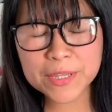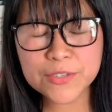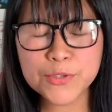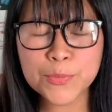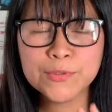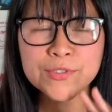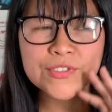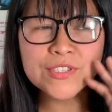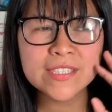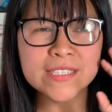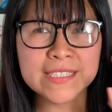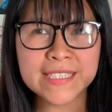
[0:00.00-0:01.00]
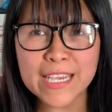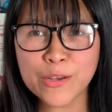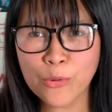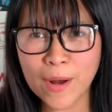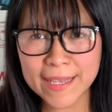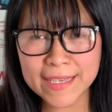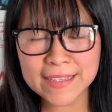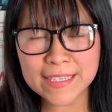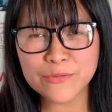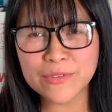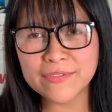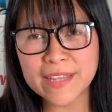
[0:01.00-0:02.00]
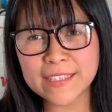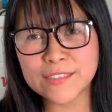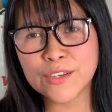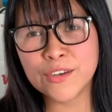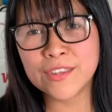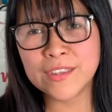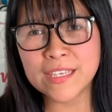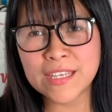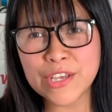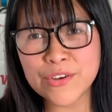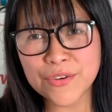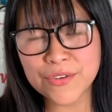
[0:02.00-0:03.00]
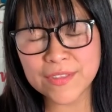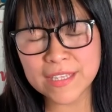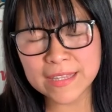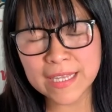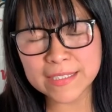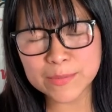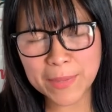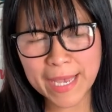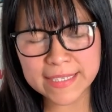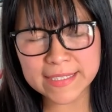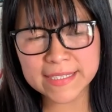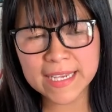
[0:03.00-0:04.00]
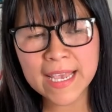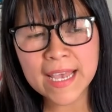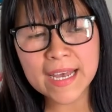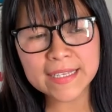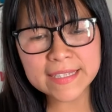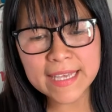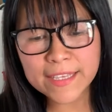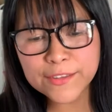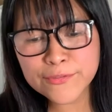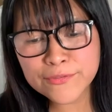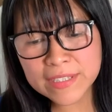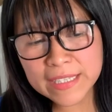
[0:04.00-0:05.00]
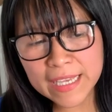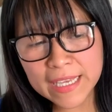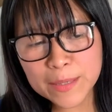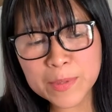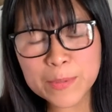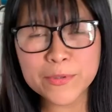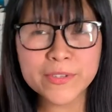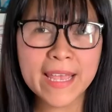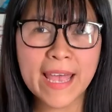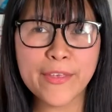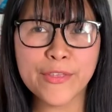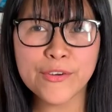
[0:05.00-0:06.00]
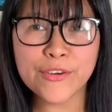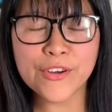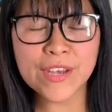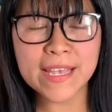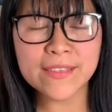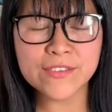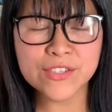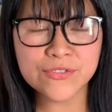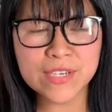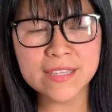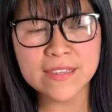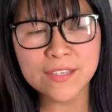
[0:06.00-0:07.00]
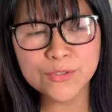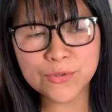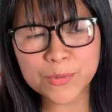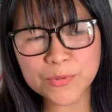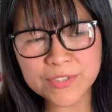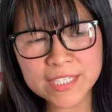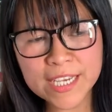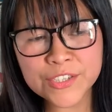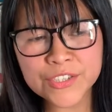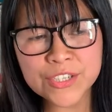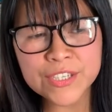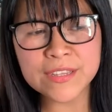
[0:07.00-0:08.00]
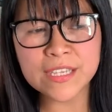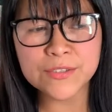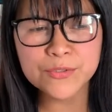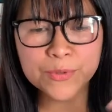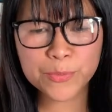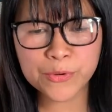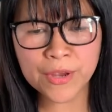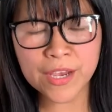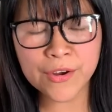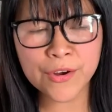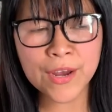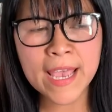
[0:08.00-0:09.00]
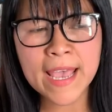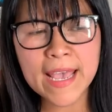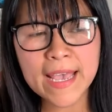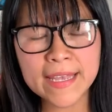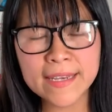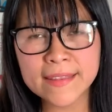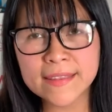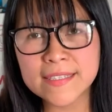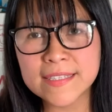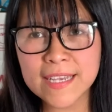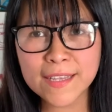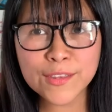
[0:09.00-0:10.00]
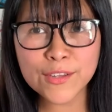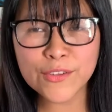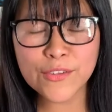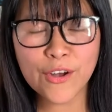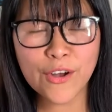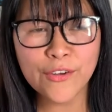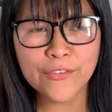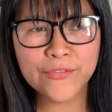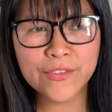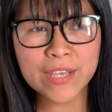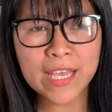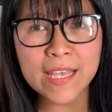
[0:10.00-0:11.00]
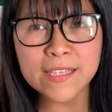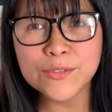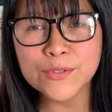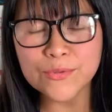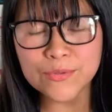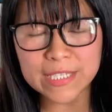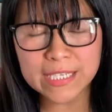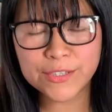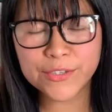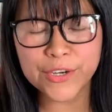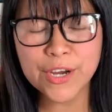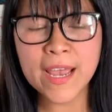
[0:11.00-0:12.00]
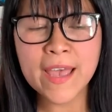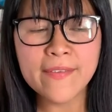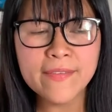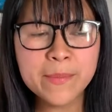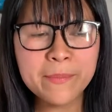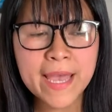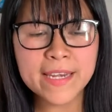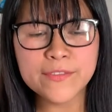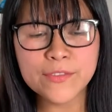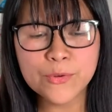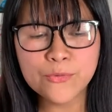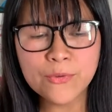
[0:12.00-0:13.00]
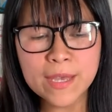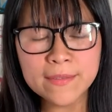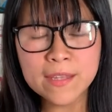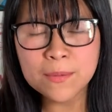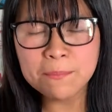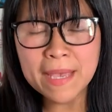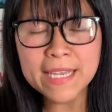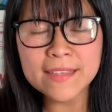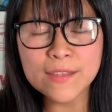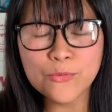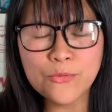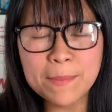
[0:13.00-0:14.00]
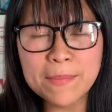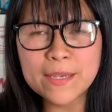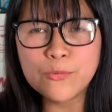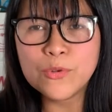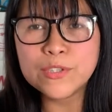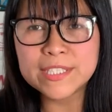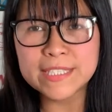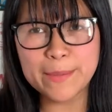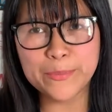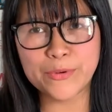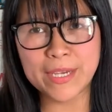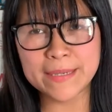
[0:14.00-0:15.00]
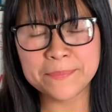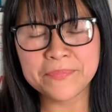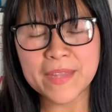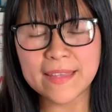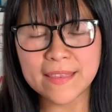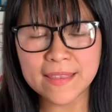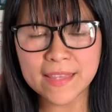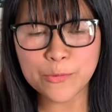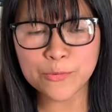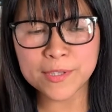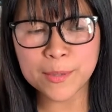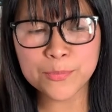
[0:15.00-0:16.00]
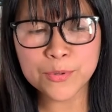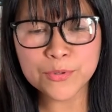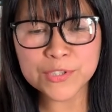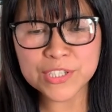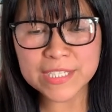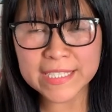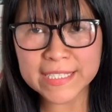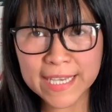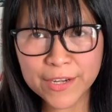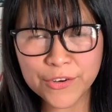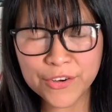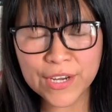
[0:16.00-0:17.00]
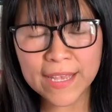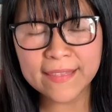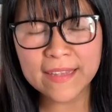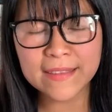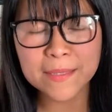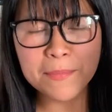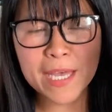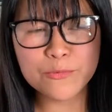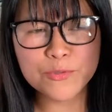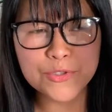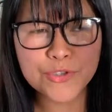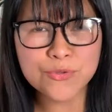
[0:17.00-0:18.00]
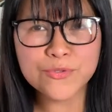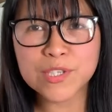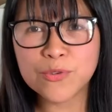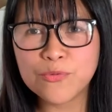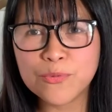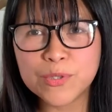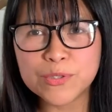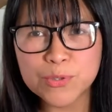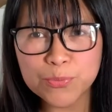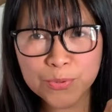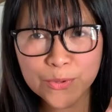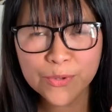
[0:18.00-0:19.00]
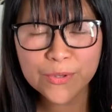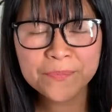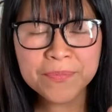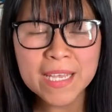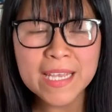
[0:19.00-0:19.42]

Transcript: They're supposed to just stay quiet and reflect on the year that has passed. At the end of the day, people gather in the street, they do a procession, they do a prayer, and at the signal of the Hindu leader, the men and the women will separate, and then they will approach the center, and then the man will choose a woman to pull.